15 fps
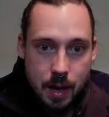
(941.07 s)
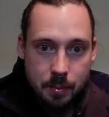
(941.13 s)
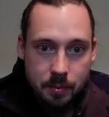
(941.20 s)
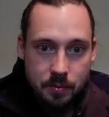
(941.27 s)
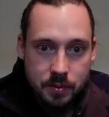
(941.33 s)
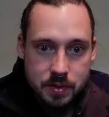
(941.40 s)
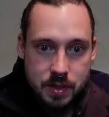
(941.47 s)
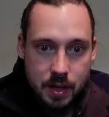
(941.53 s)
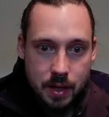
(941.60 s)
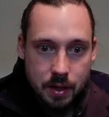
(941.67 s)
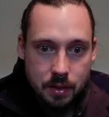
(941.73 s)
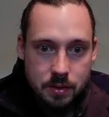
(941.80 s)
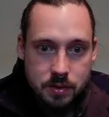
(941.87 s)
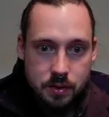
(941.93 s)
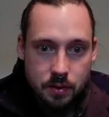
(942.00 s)
of his
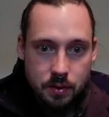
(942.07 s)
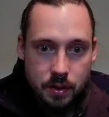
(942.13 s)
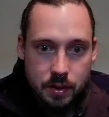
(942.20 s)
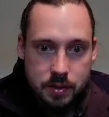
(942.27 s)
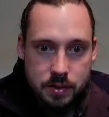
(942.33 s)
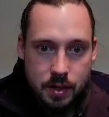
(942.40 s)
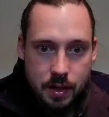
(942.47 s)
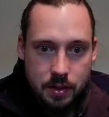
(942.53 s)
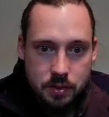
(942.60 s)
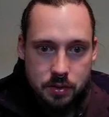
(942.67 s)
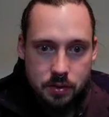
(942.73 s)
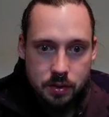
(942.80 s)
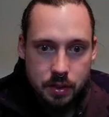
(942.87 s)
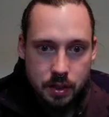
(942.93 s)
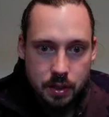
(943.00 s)
head. So let's
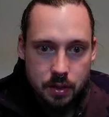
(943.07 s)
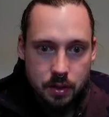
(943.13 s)
actually